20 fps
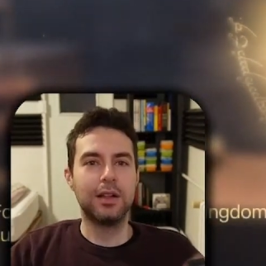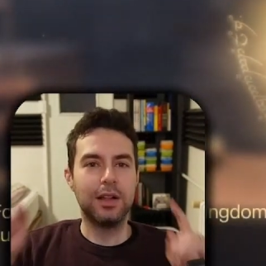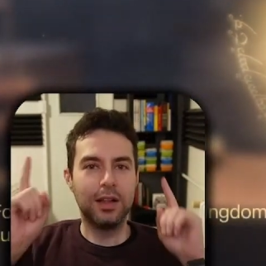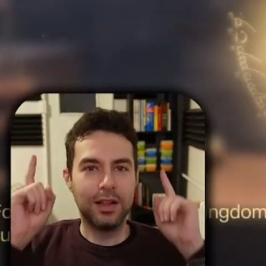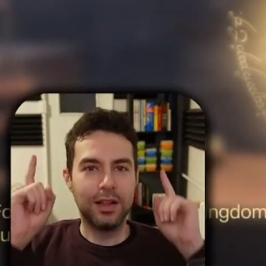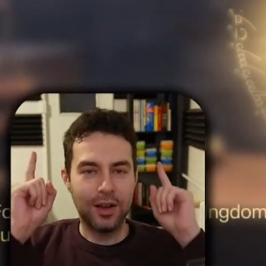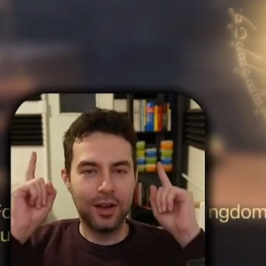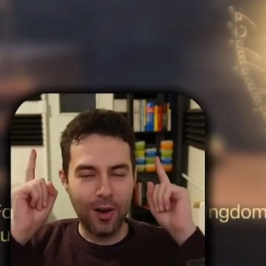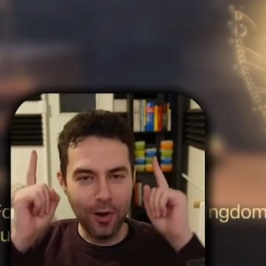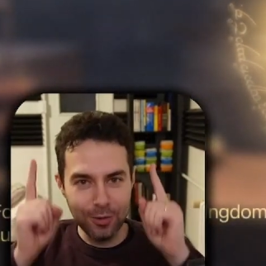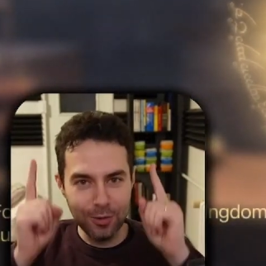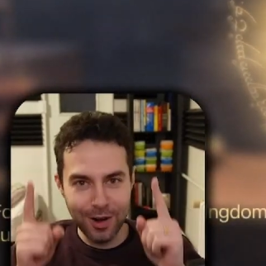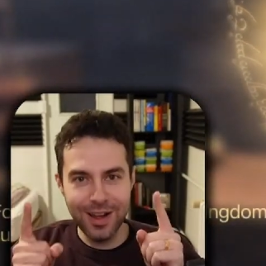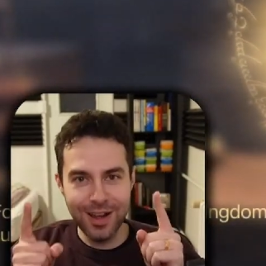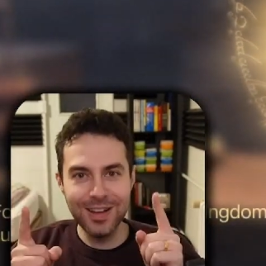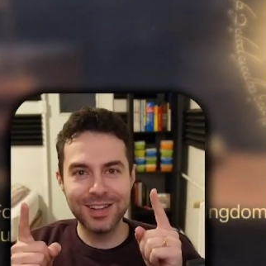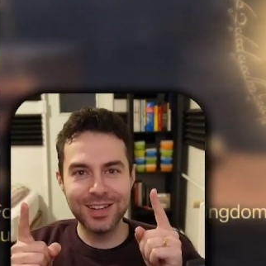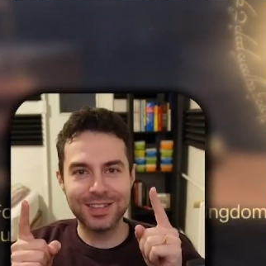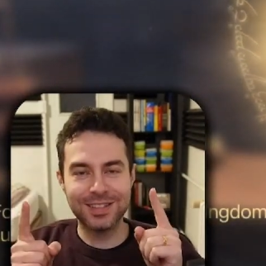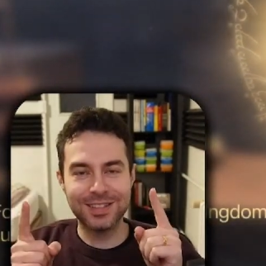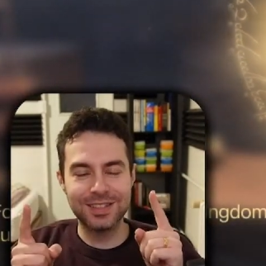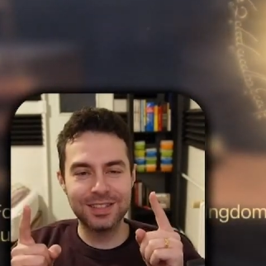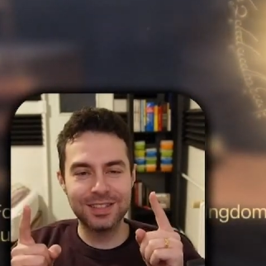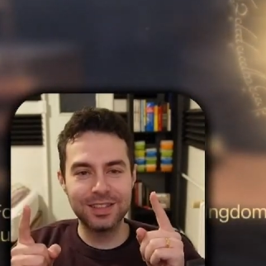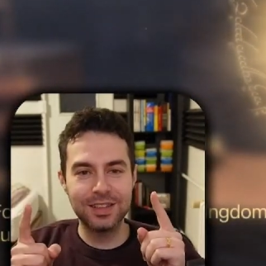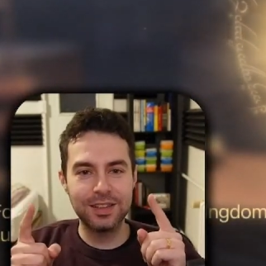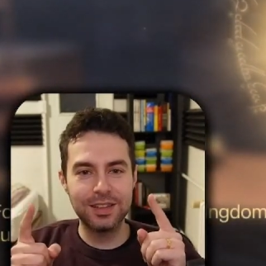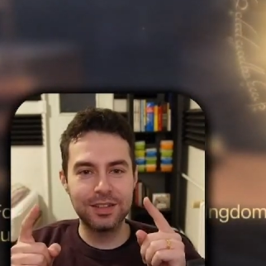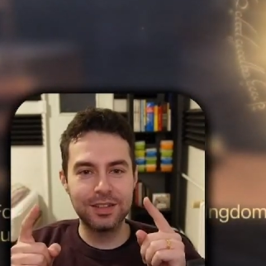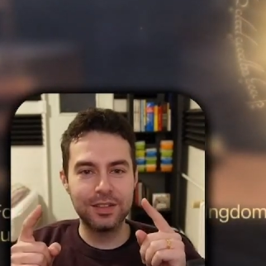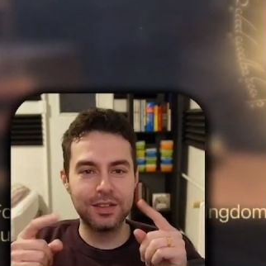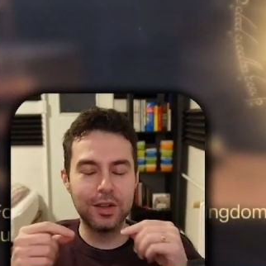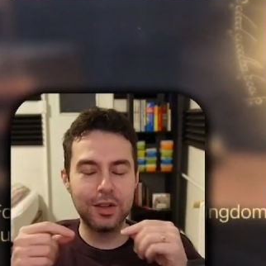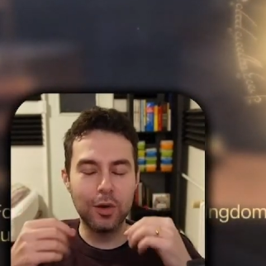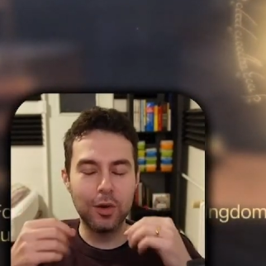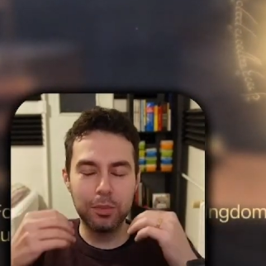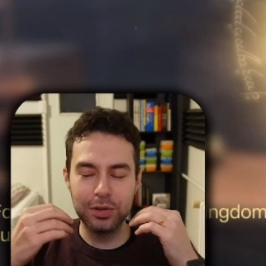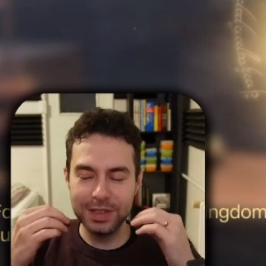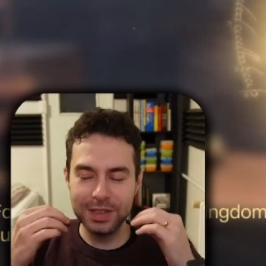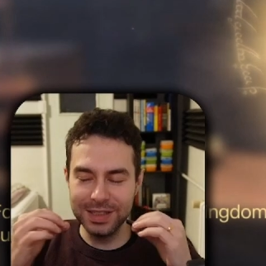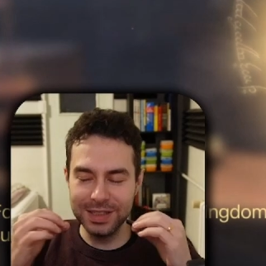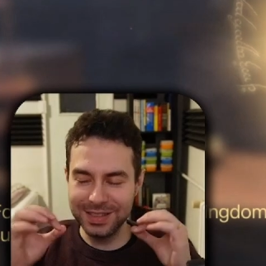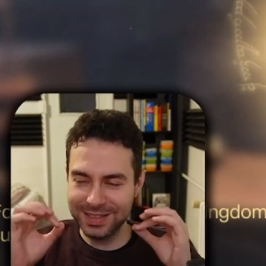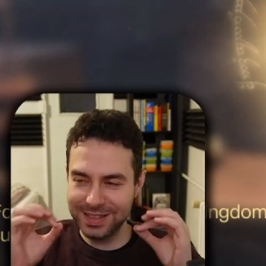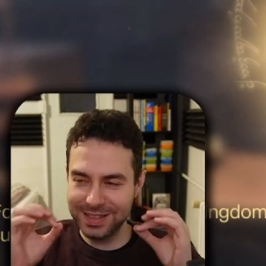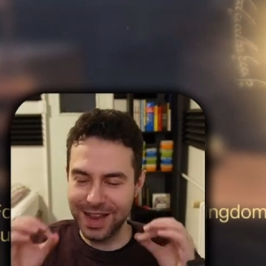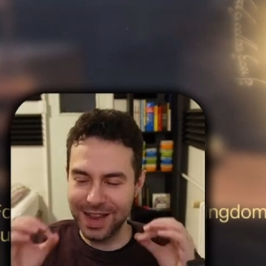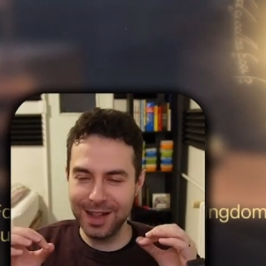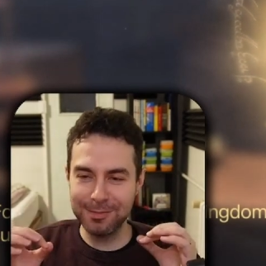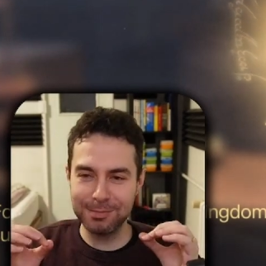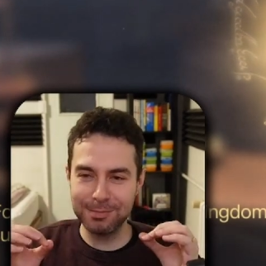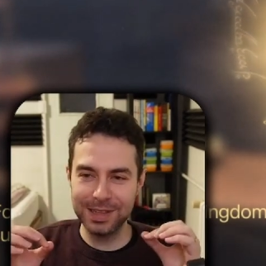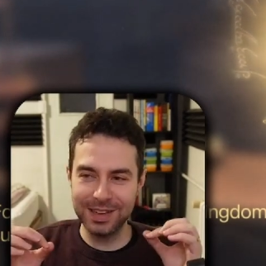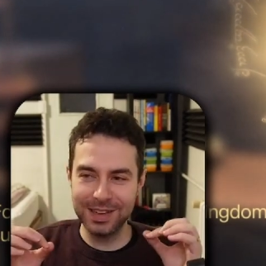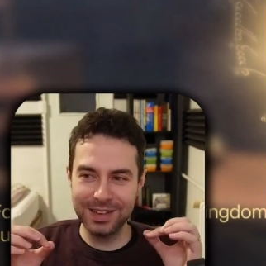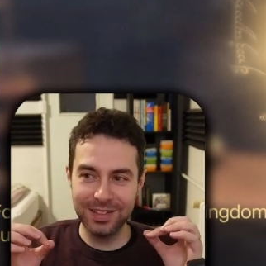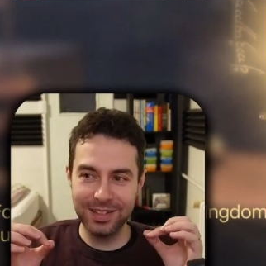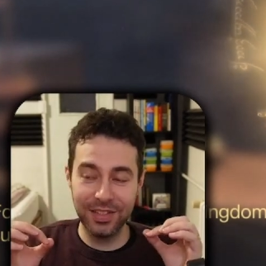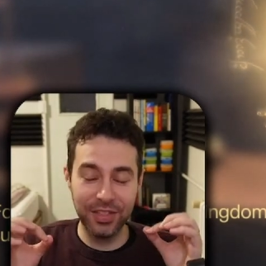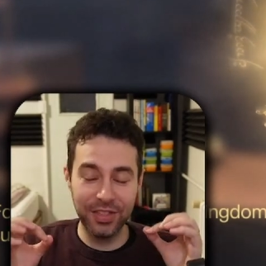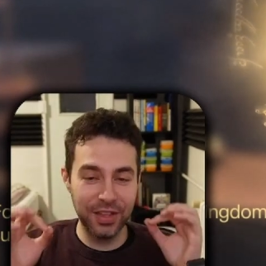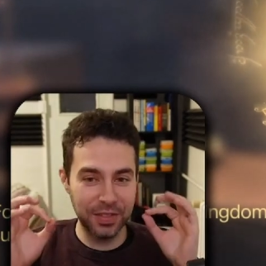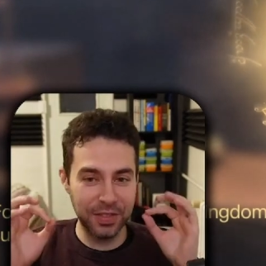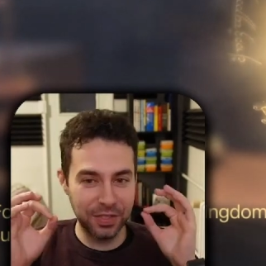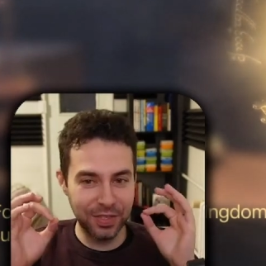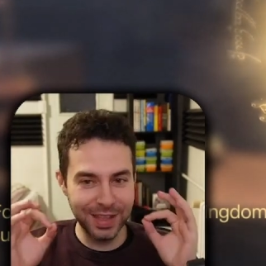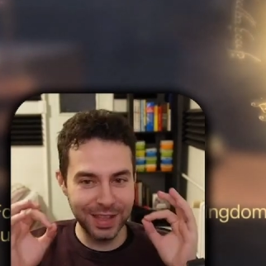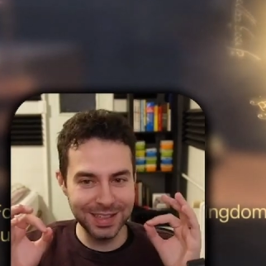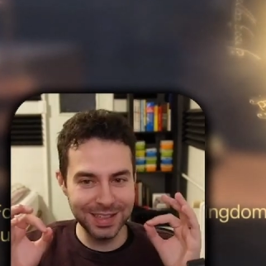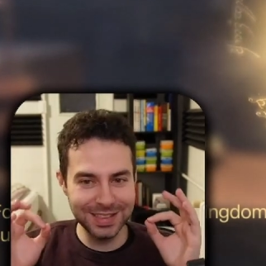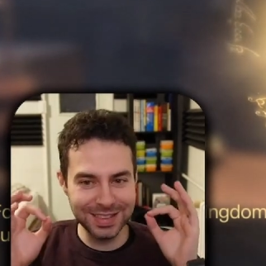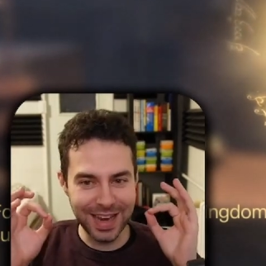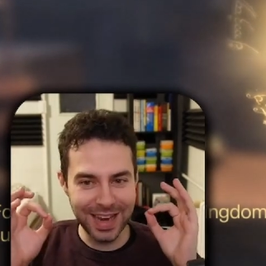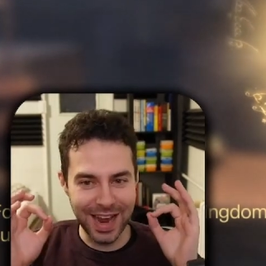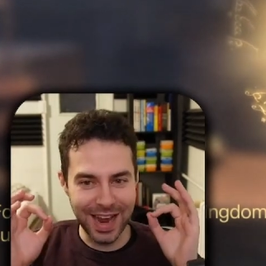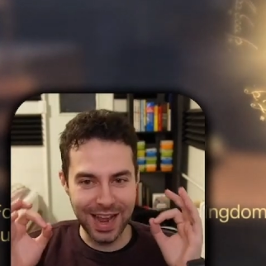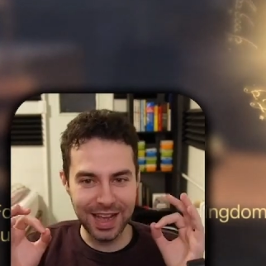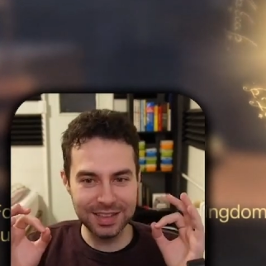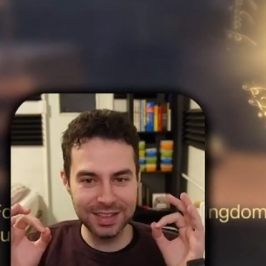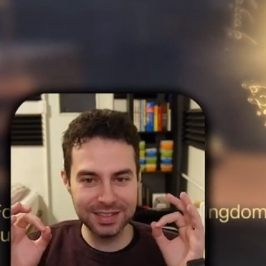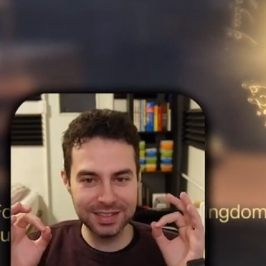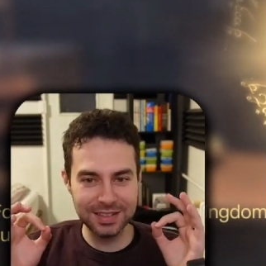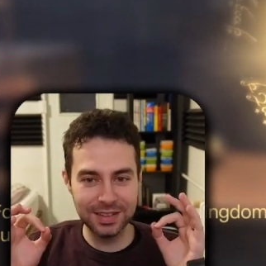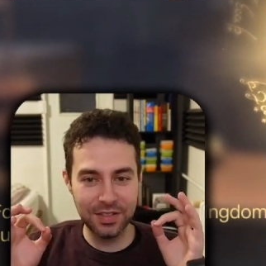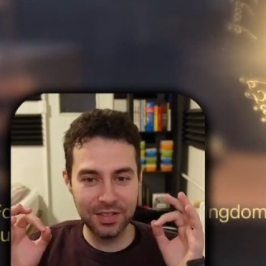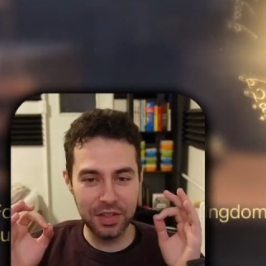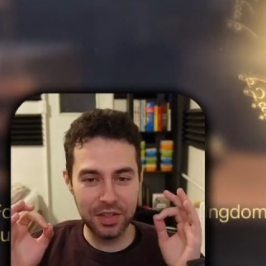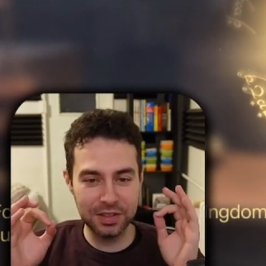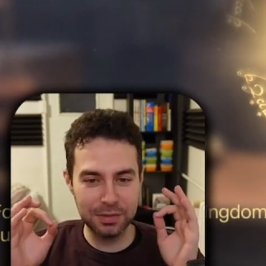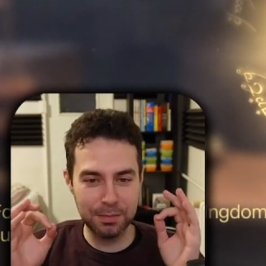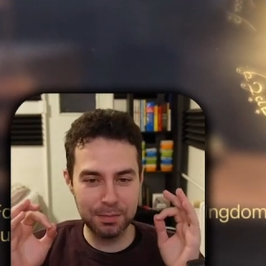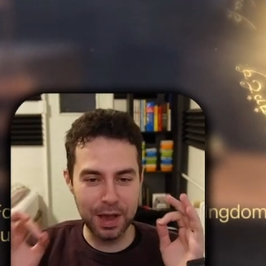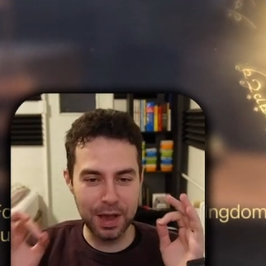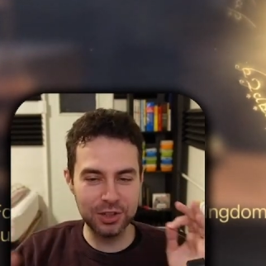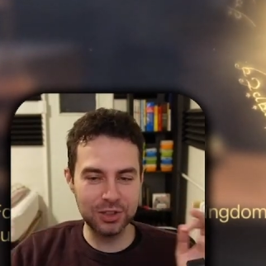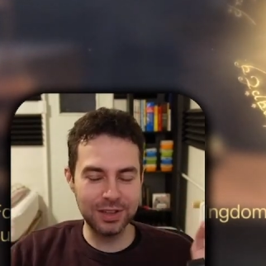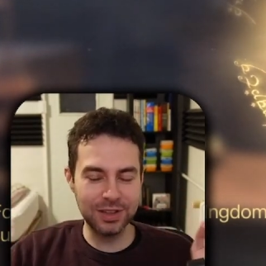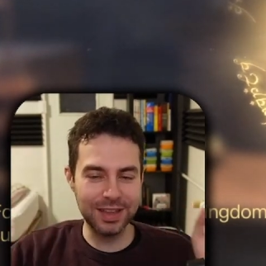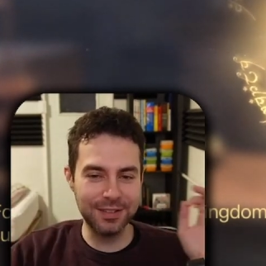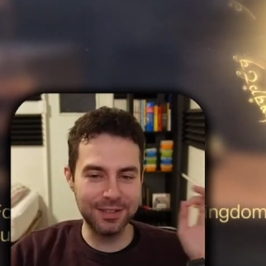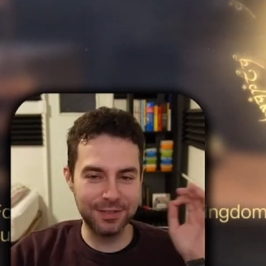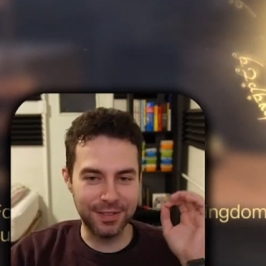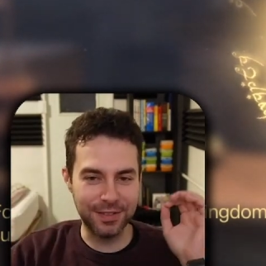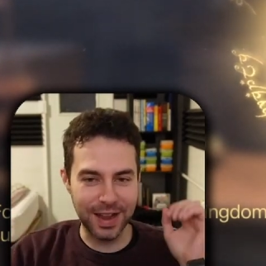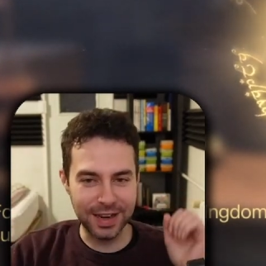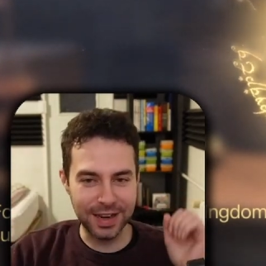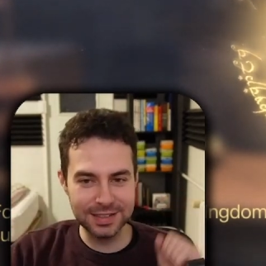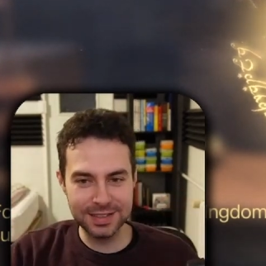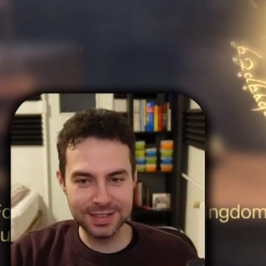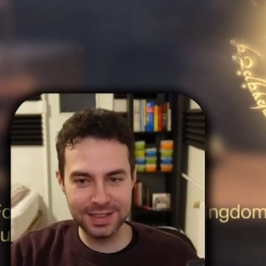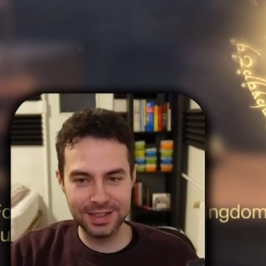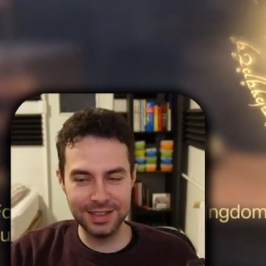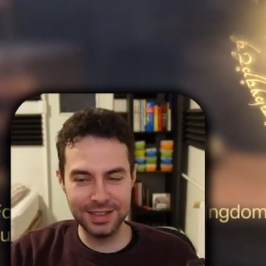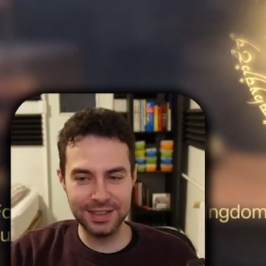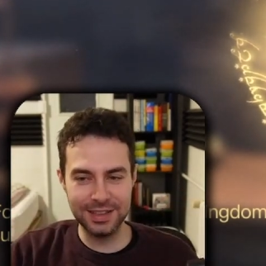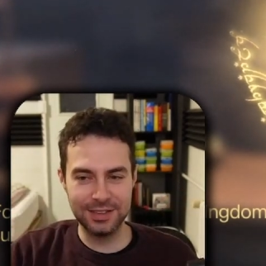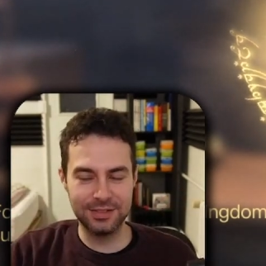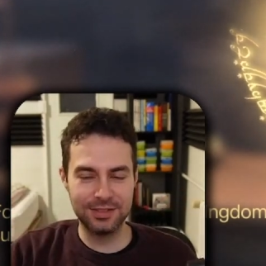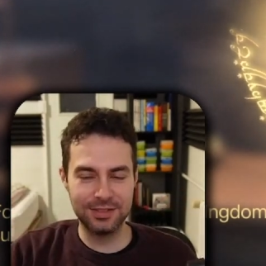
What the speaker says: Alright, now please tell me that this has the special effect cleave.